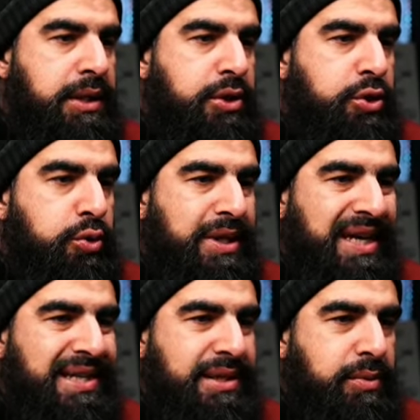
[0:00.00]

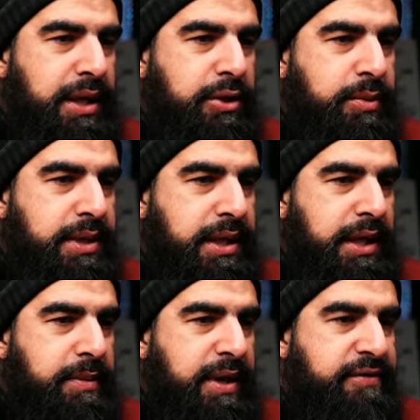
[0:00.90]
Sudais, wa alaikum
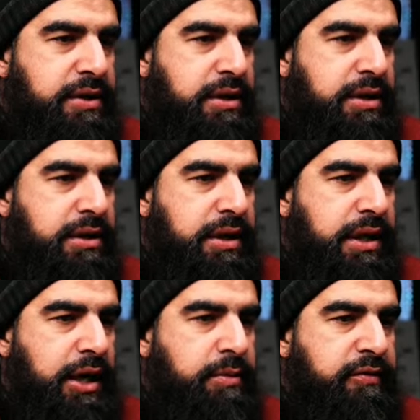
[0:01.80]
assalam. I have started
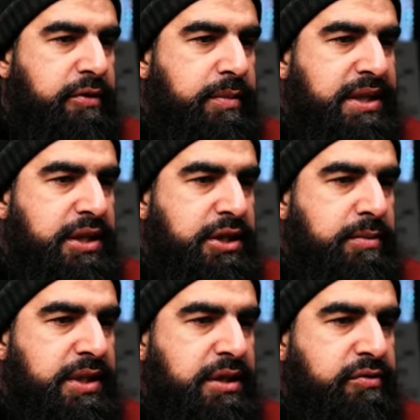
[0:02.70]
learning Arabic from my teacher,
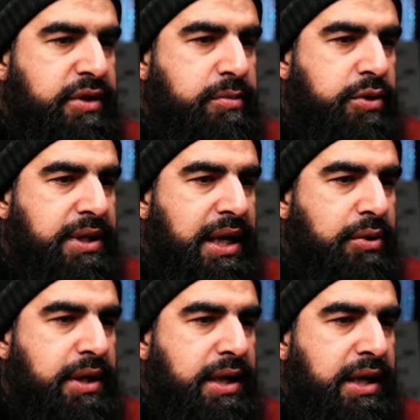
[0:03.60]
Medina read the Books. How
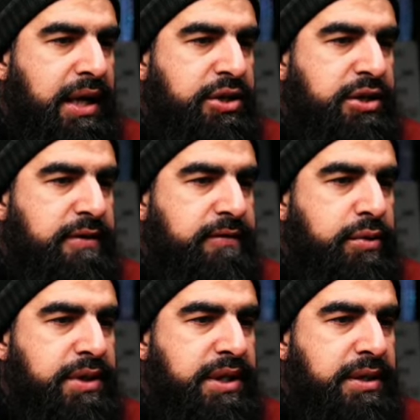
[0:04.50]
can I achieve
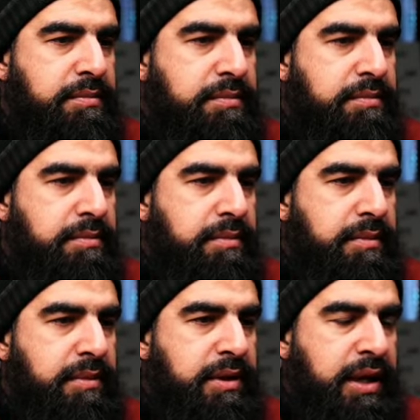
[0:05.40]
fluency
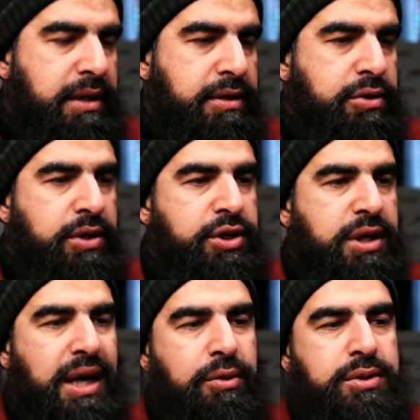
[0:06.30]
then? So,
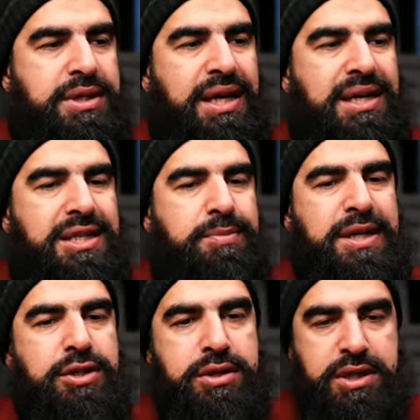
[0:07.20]
inshallah, I would say
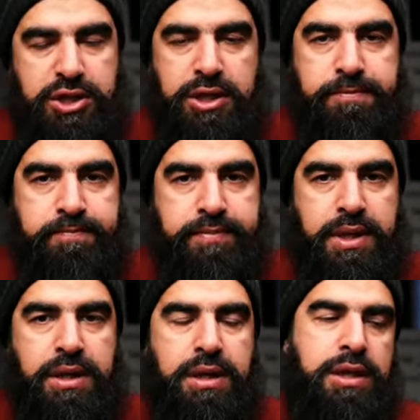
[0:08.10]
speak to your teacher
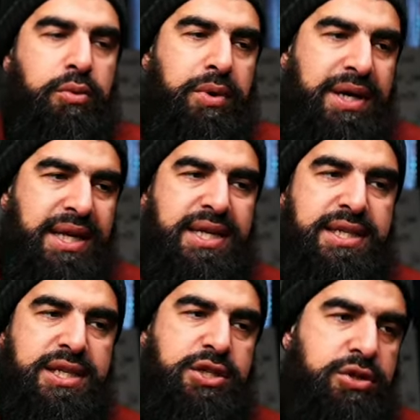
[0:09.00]
the way that he
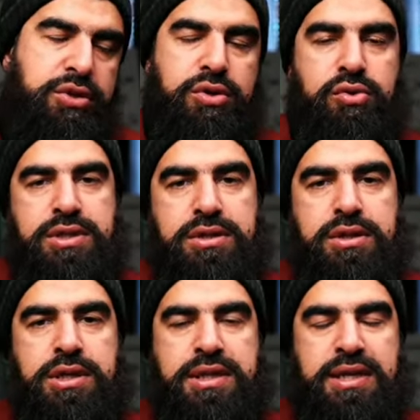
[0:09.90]
teaches you all
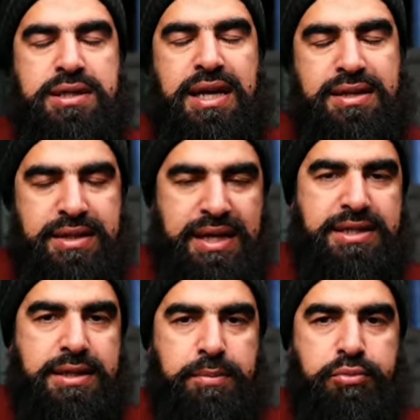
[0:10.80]
that, that
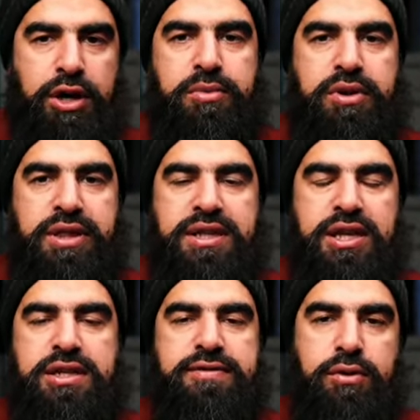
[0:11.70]
that's the primary thing that
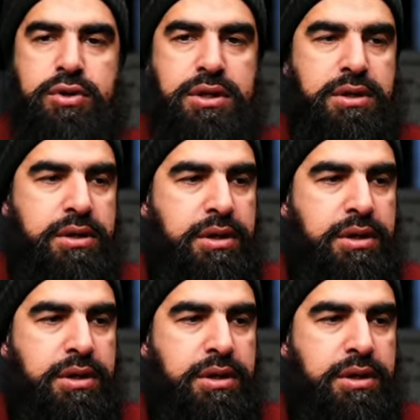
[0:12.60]
you need to focus on